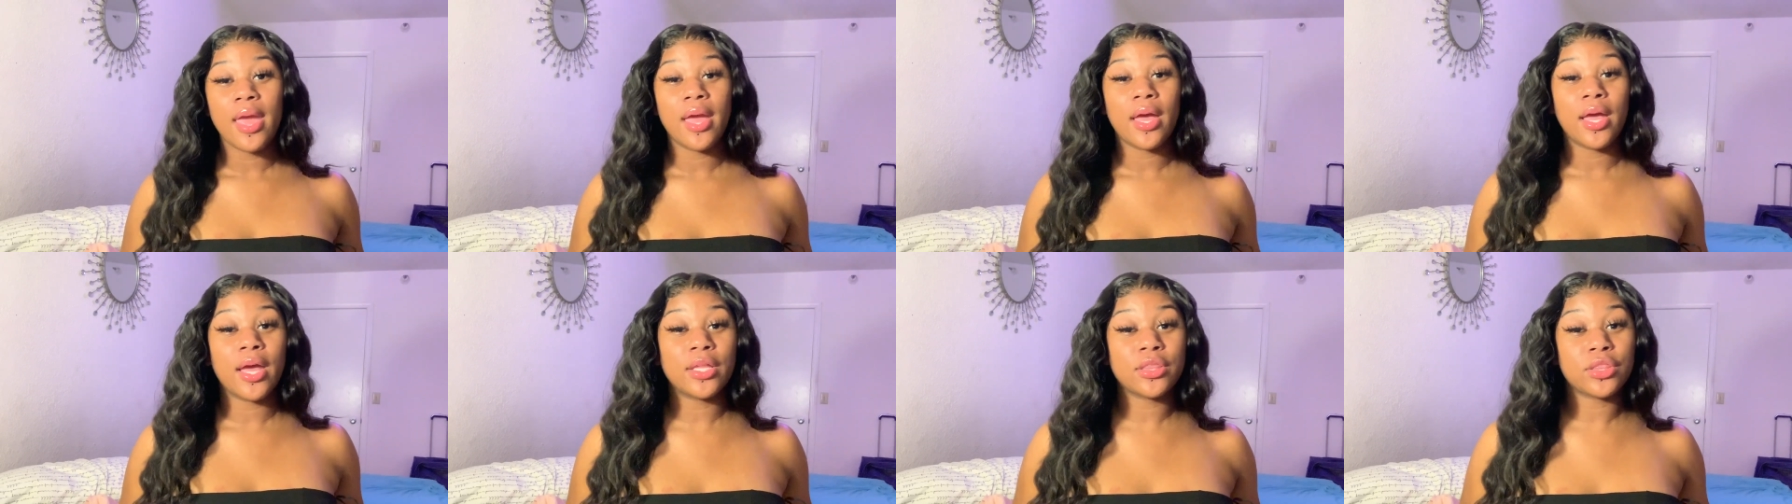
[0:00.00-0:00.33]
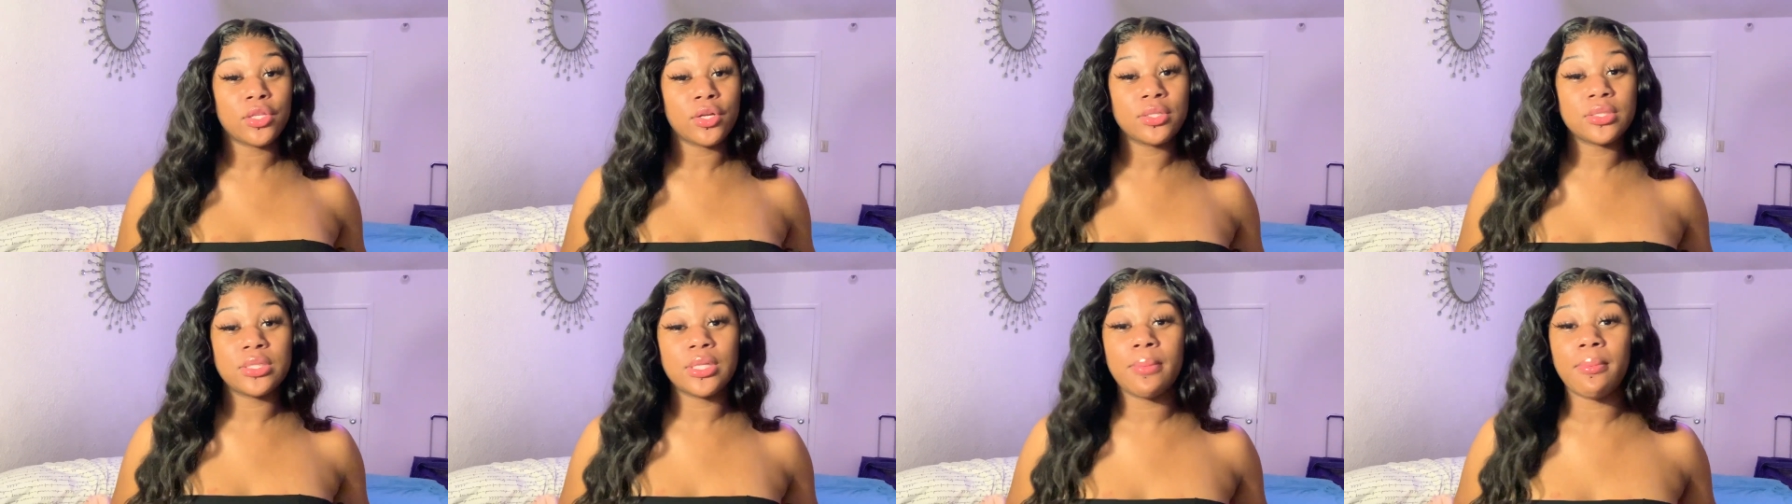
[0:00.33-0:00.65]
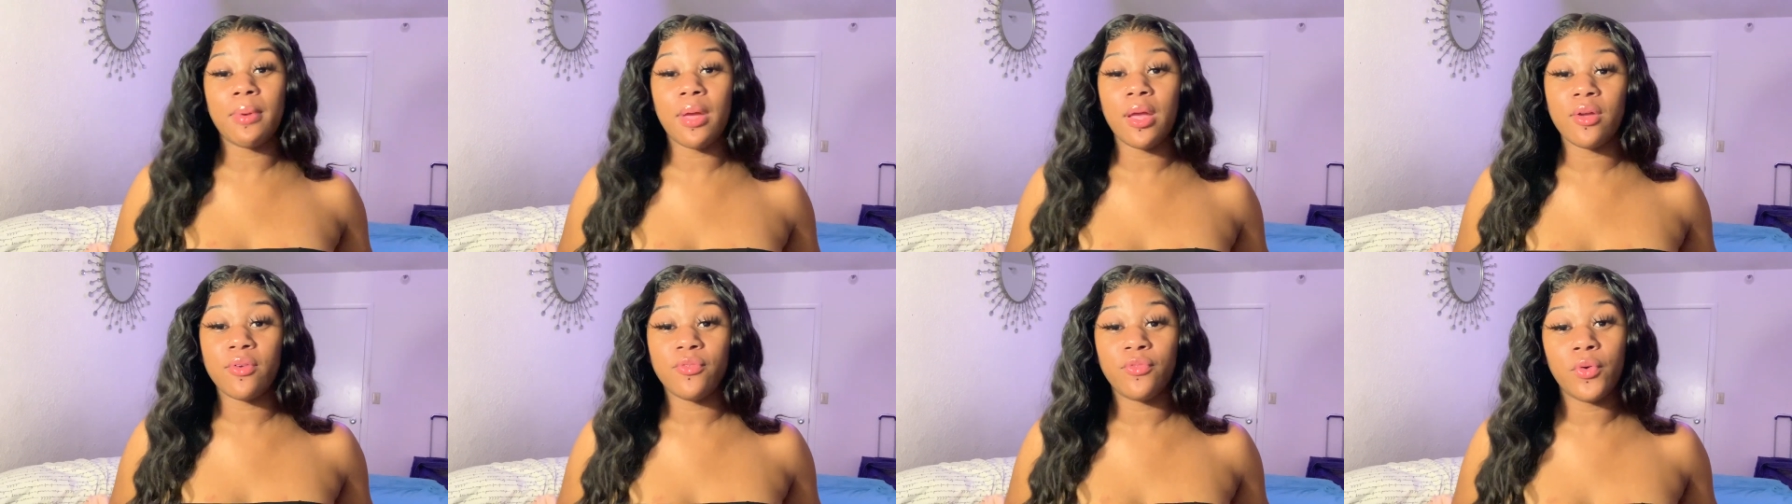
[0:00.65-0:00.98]
a 13
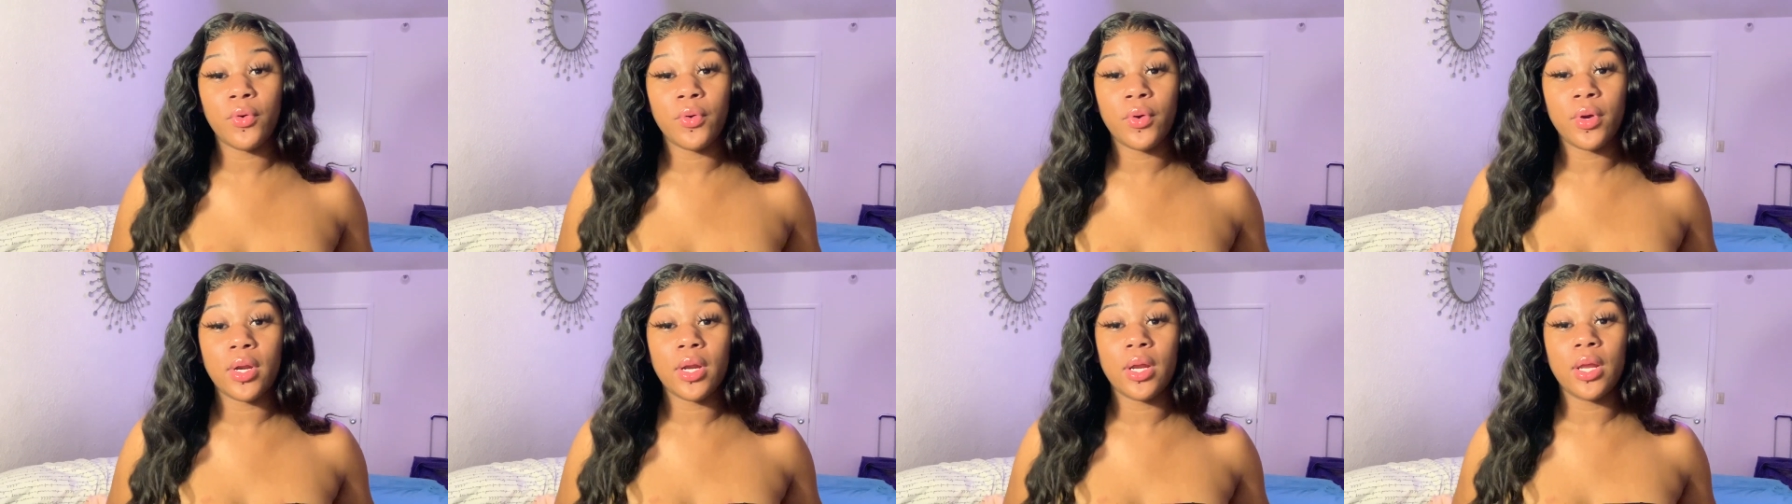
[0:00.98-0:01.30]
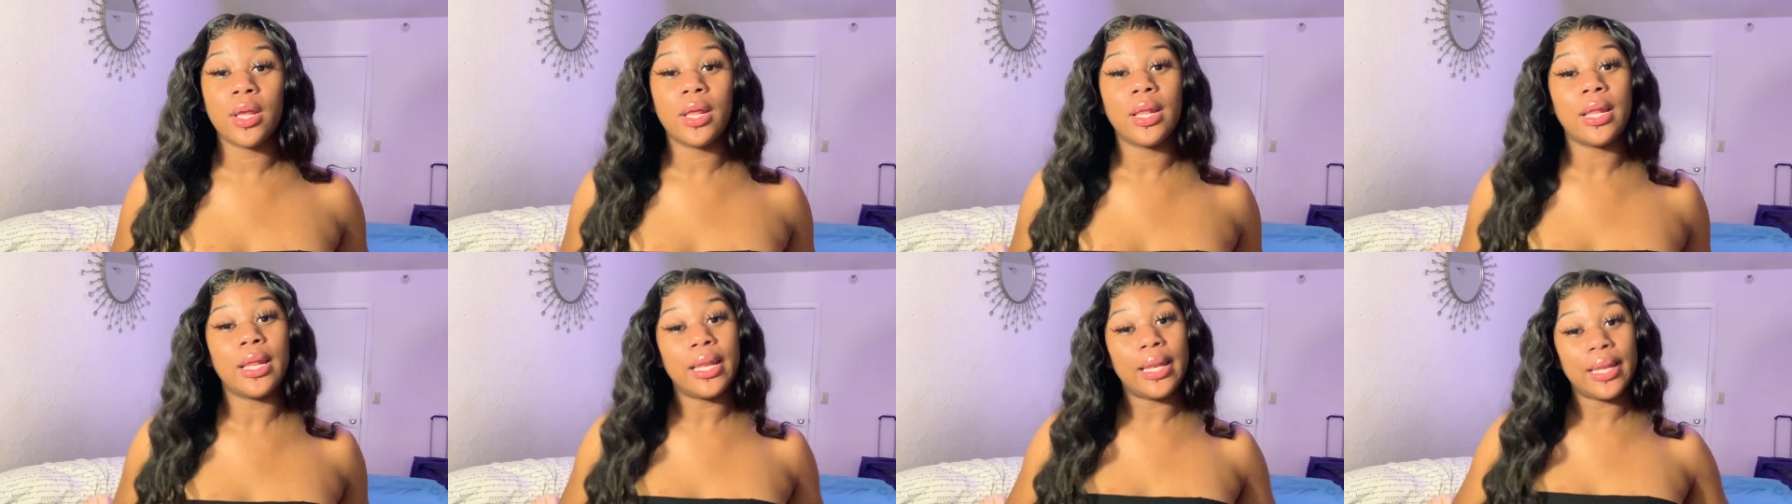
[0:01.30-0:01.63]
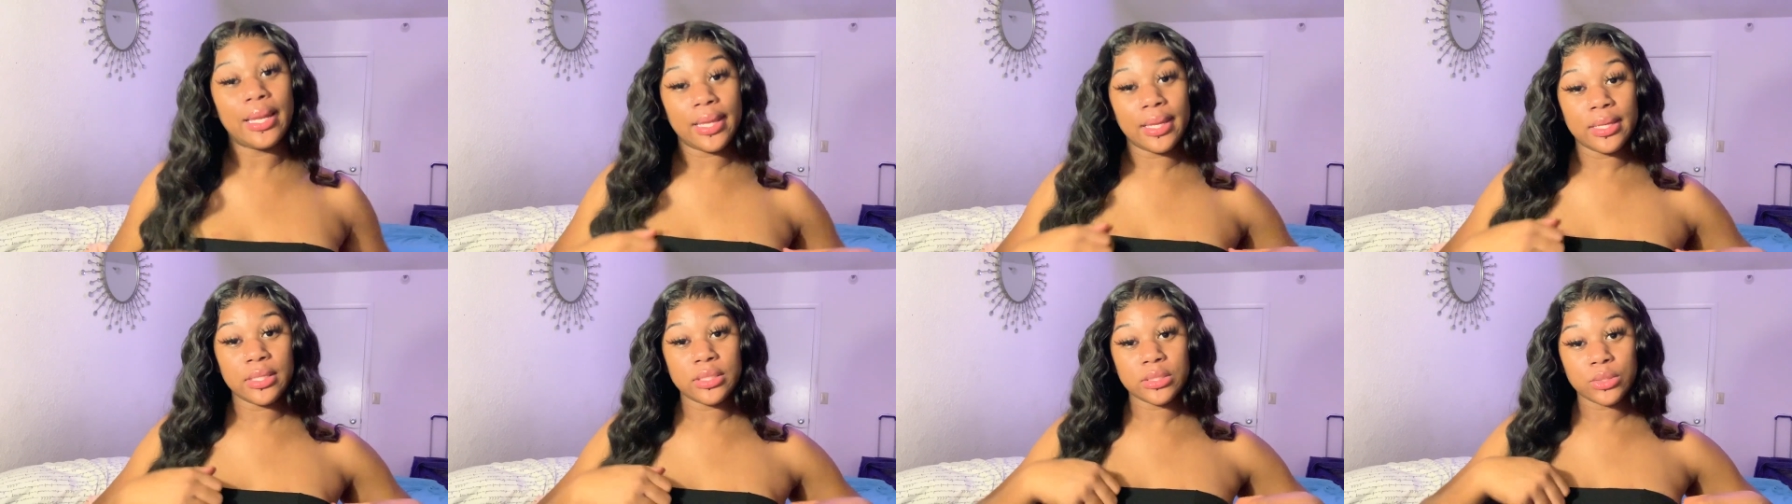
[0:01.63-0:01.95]
by 4
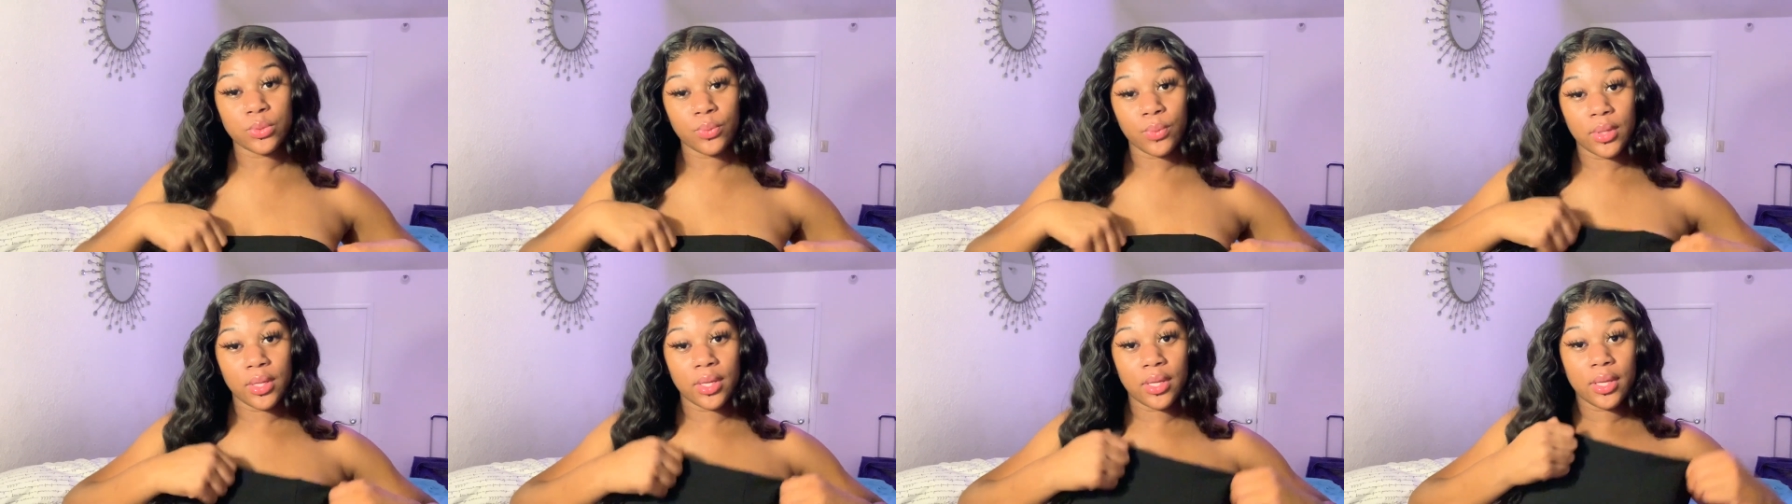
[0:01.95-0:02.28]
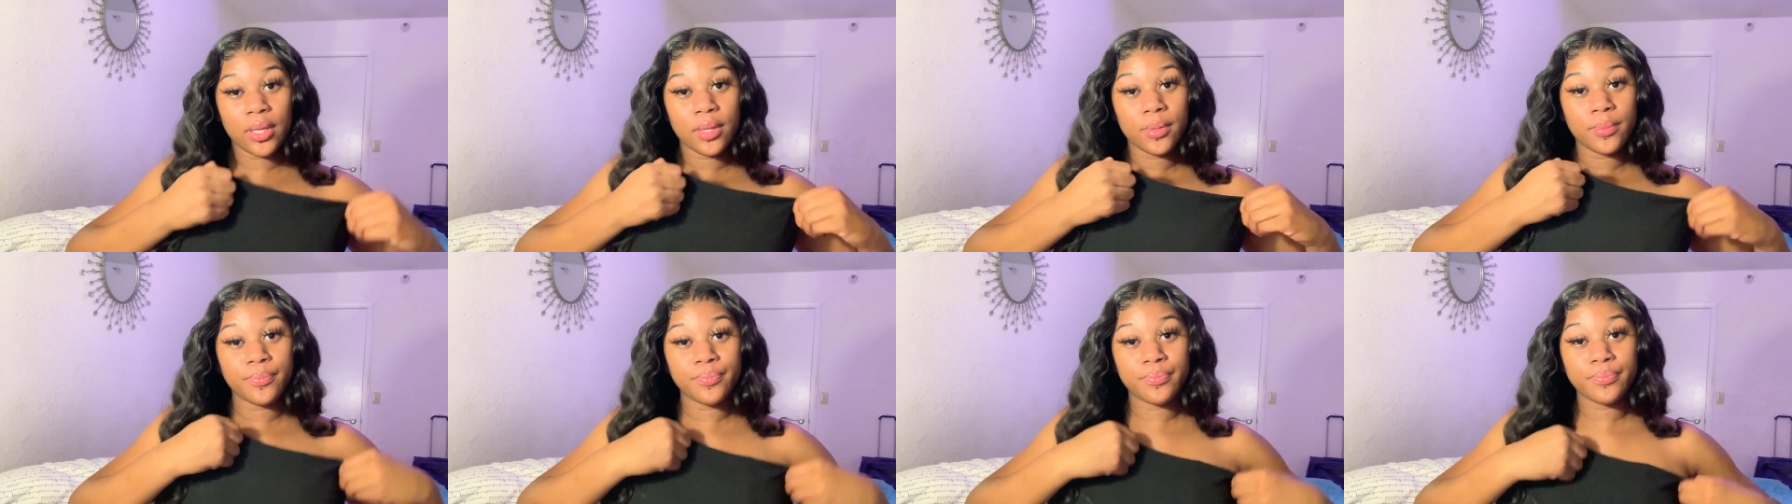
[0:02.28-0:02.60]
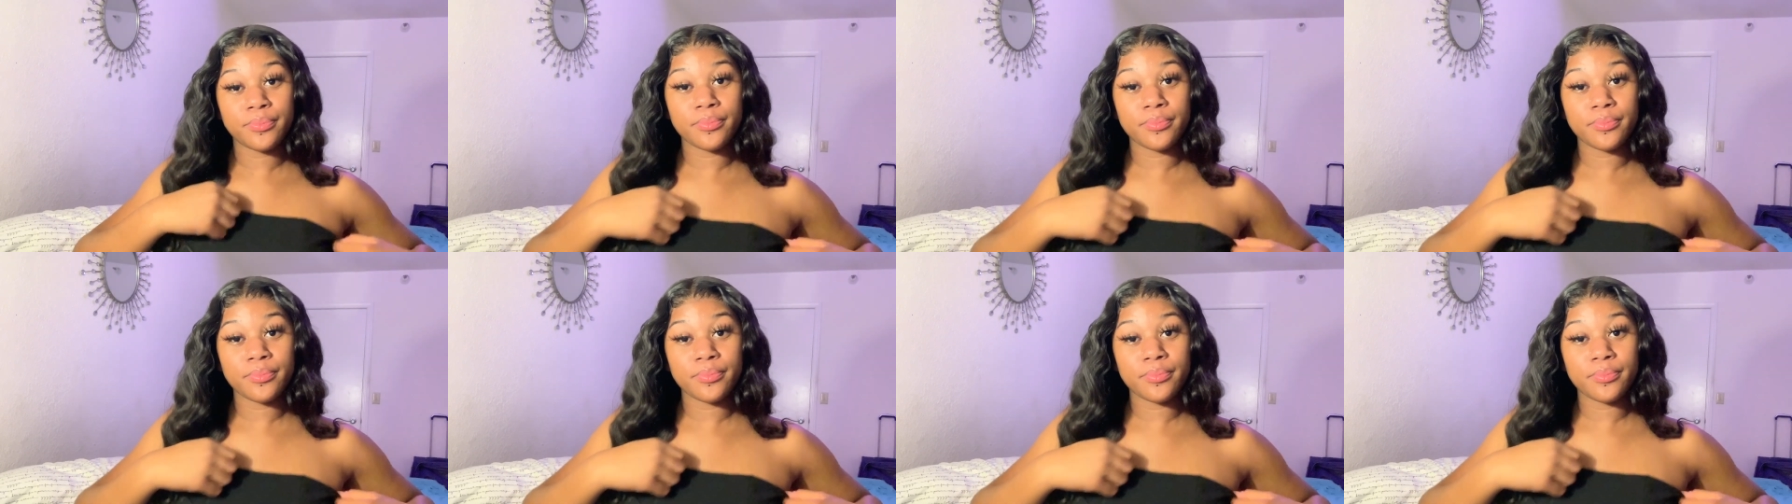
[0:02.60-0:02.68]
lace wig